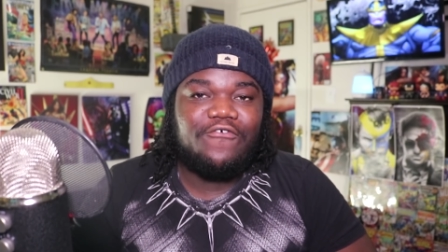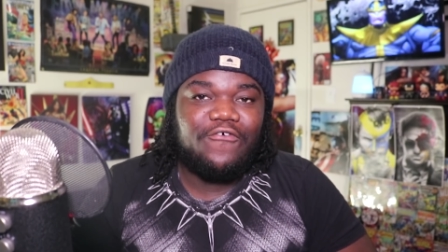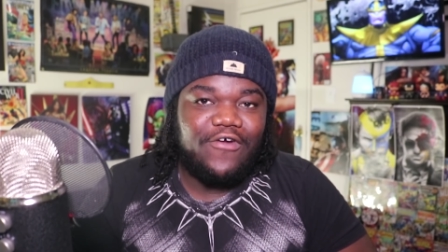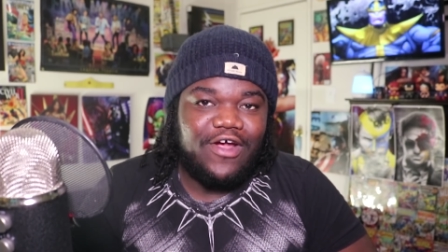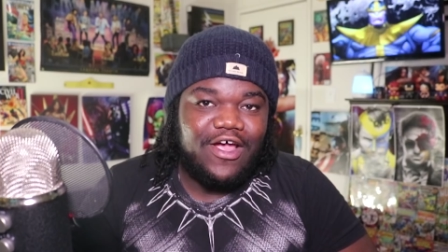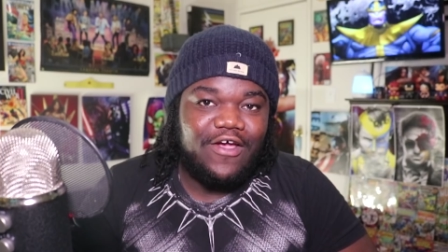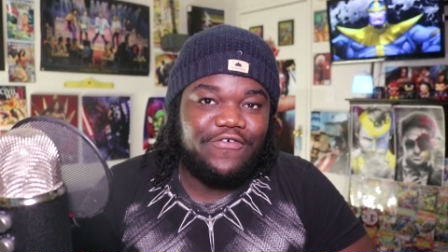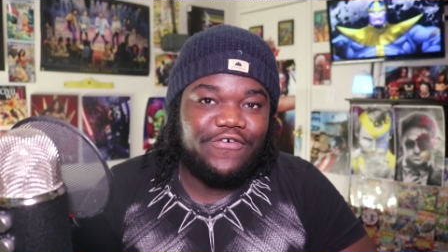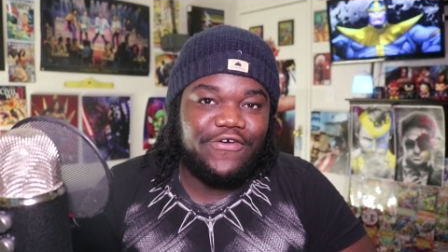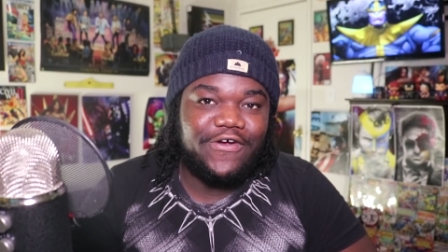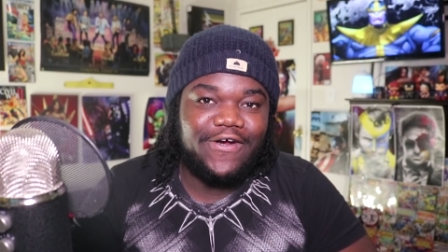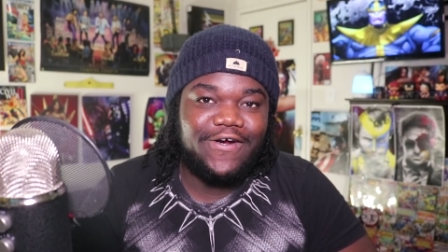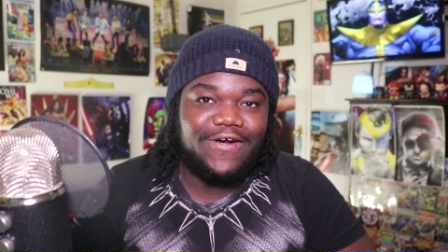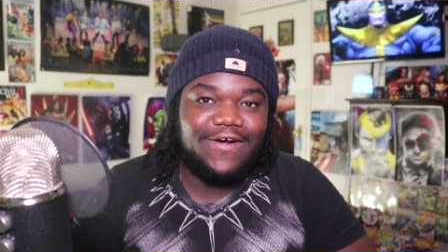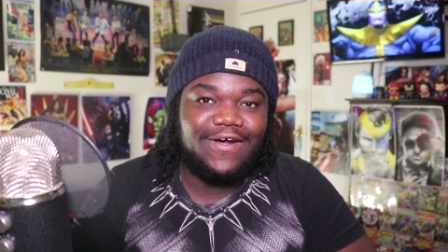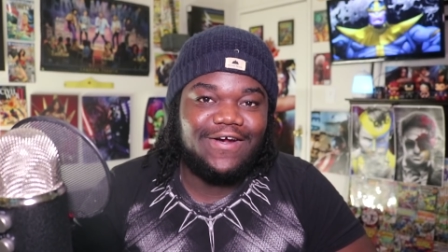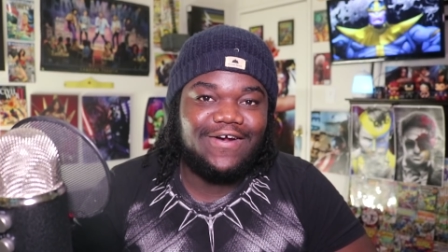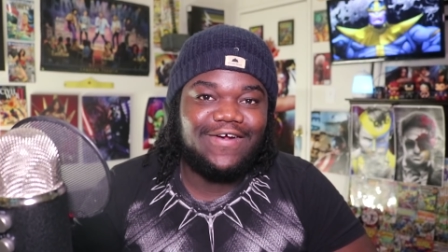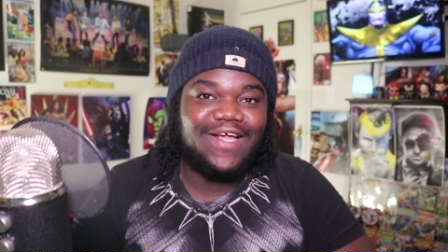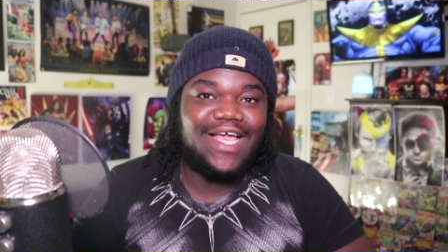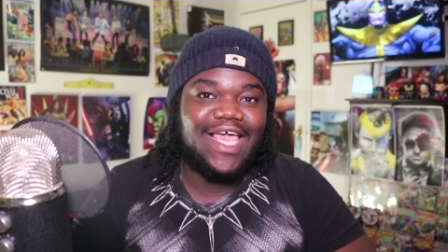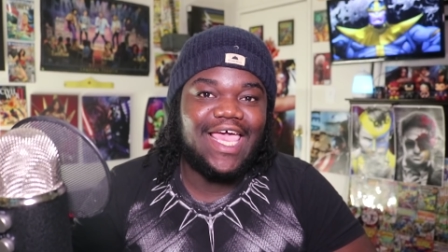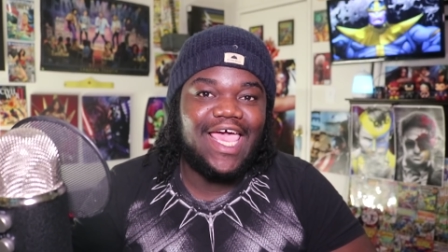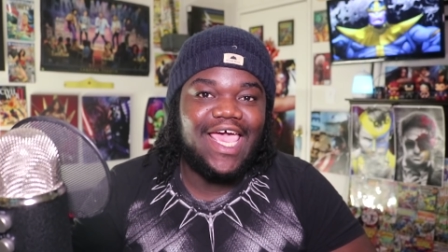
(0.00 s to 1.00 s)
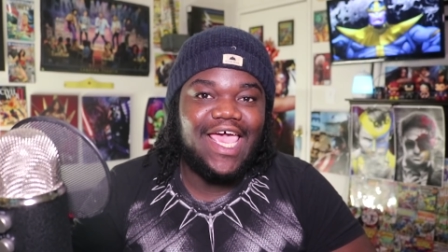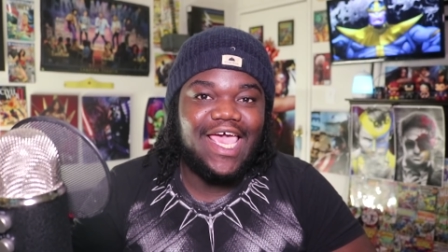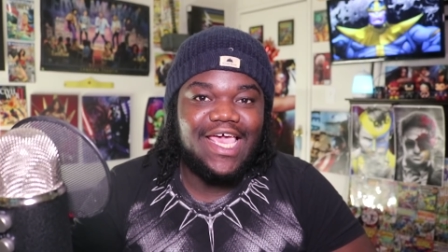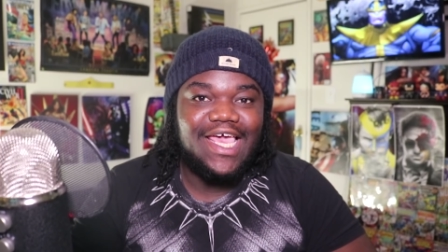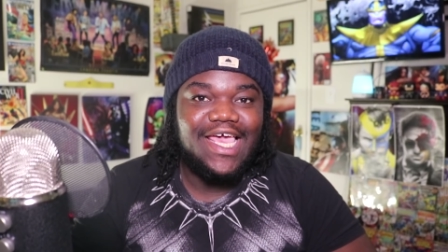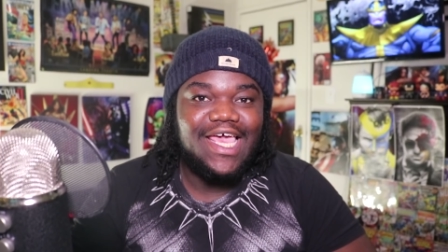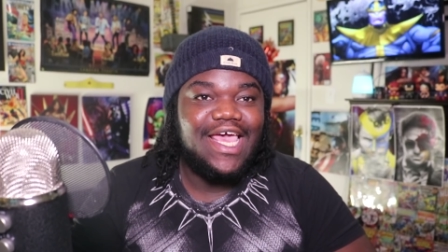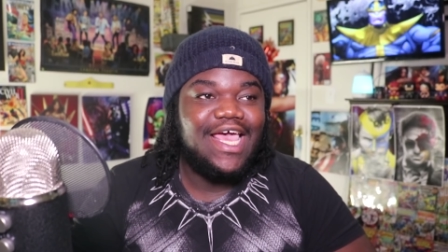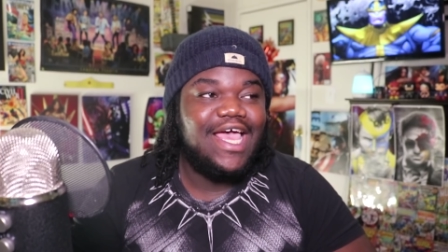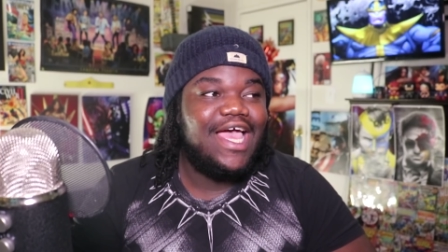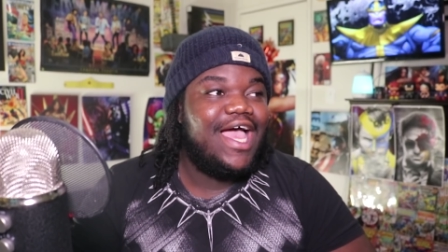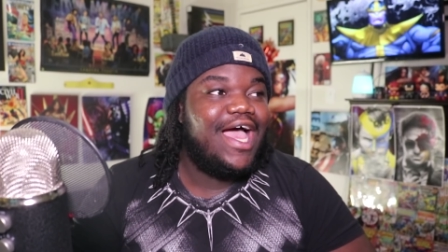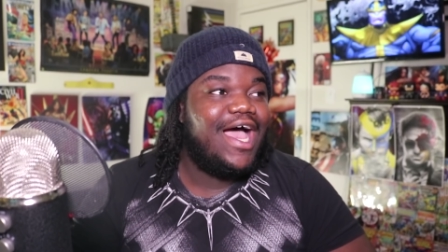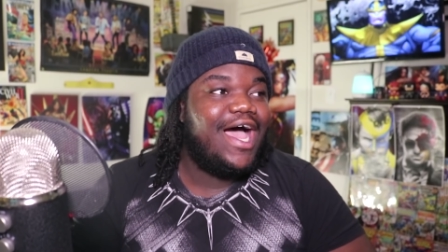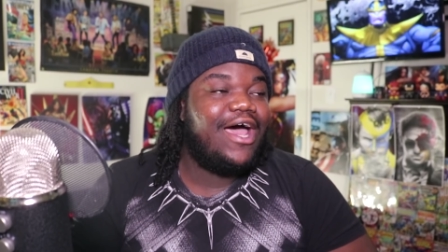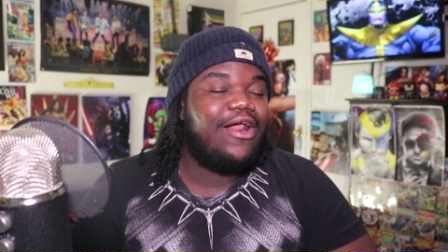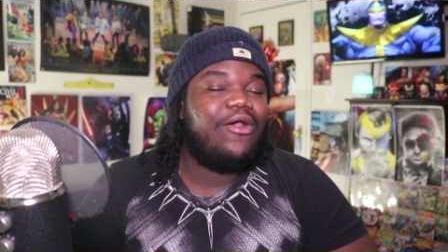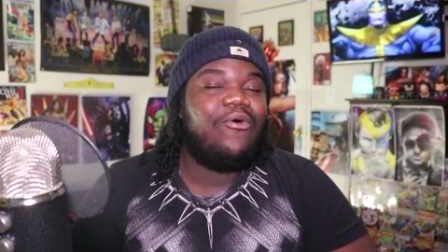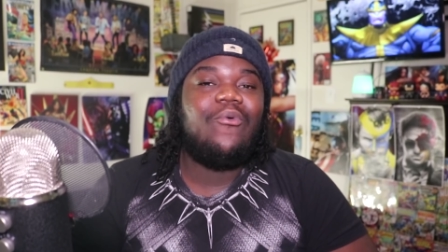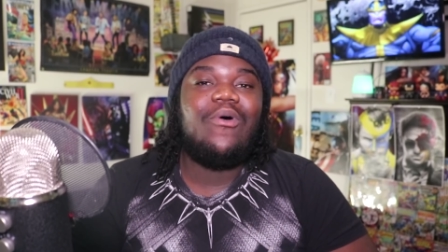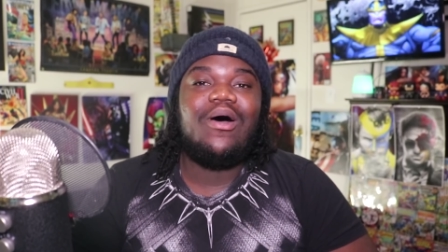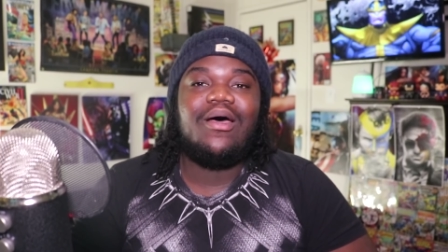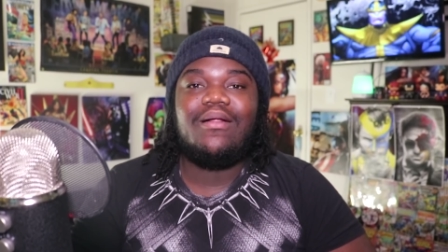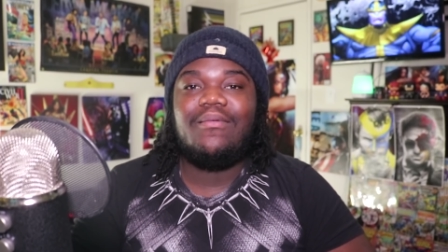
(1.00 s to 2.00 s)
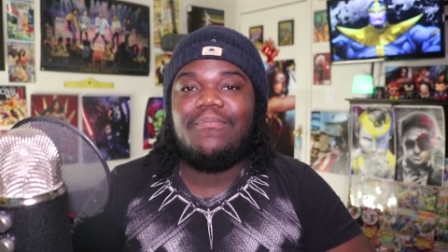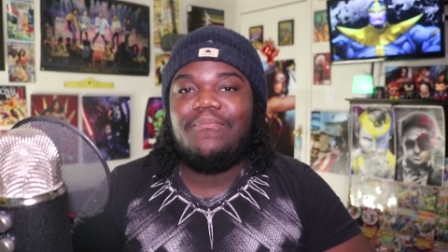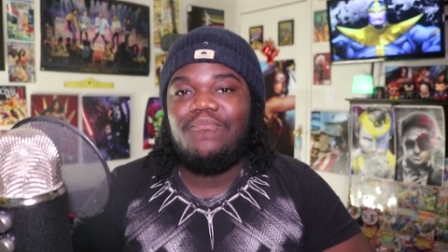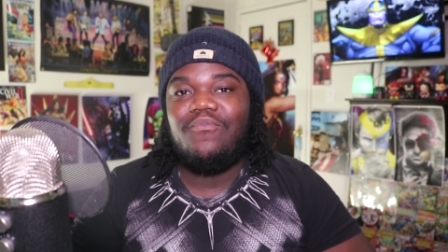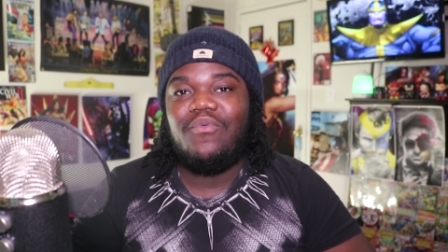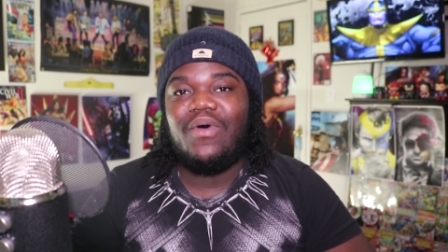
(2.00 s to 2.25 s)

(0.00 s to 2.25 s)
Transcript: forever, okay? I don't want